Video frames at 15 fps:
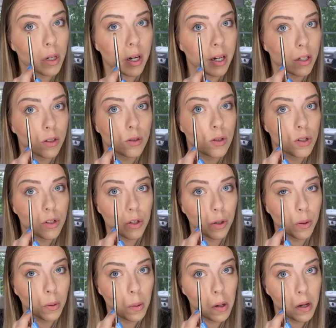I used
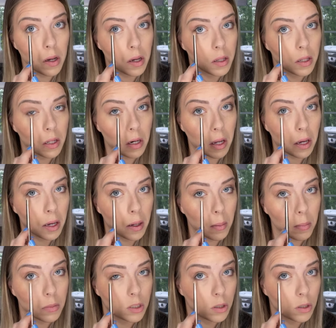to, and then I am